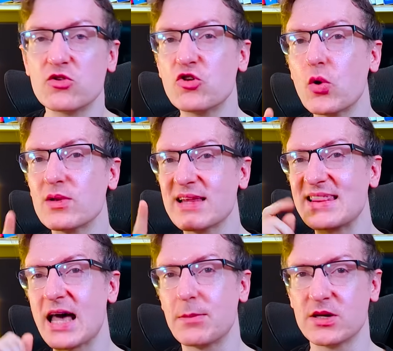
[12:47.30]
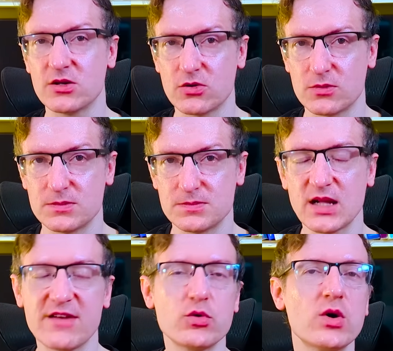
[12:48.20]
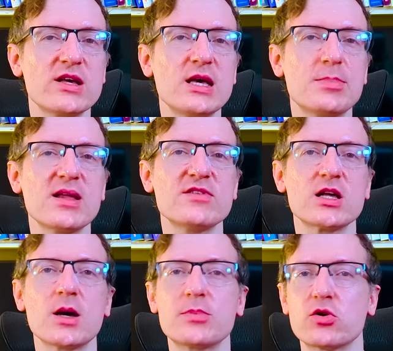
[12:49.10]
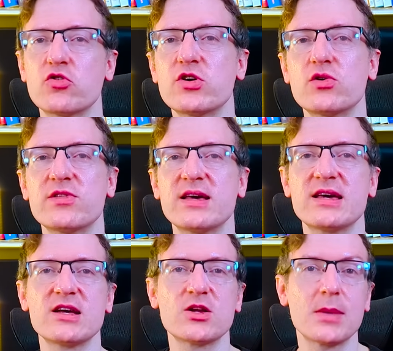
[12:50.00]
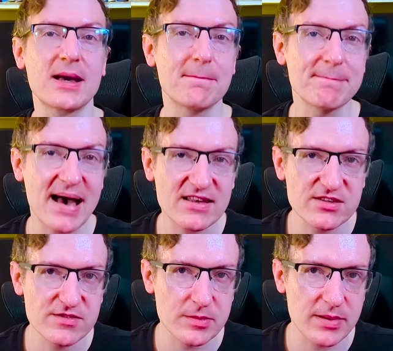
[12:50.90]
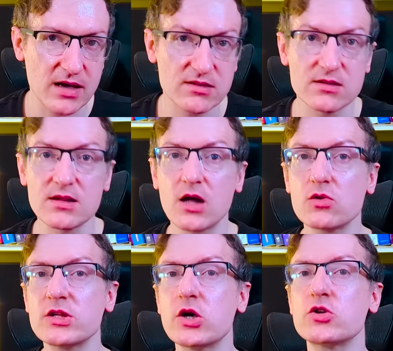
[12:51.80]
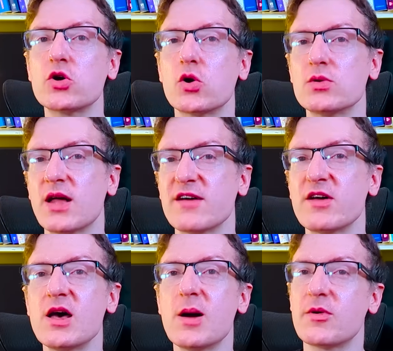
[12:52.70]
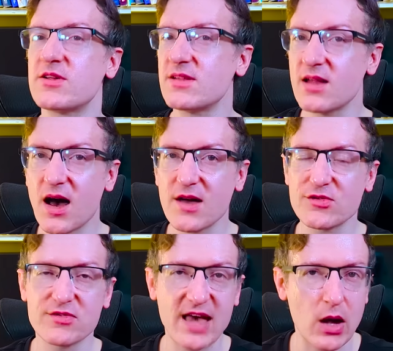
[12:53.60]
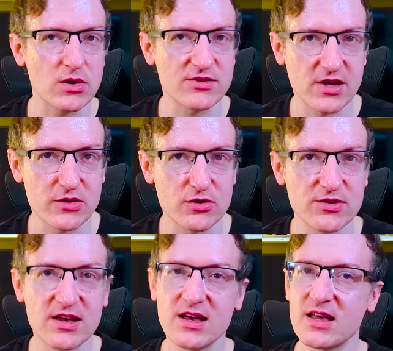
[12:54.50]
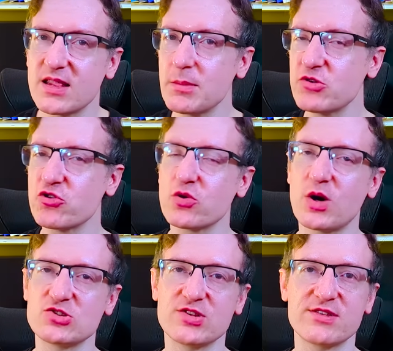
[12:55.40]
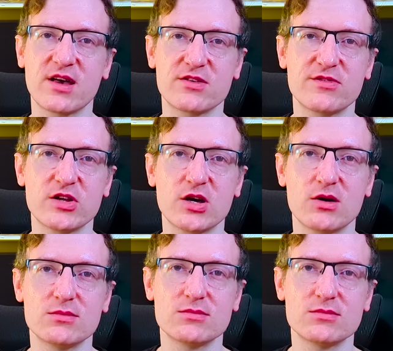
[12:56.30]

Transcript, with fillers: Don't let that be you. If you want to keep leveling up your critical thinking to make a massive impact not only on your own life, but on the lives of countless others, then be sure to watch this next video.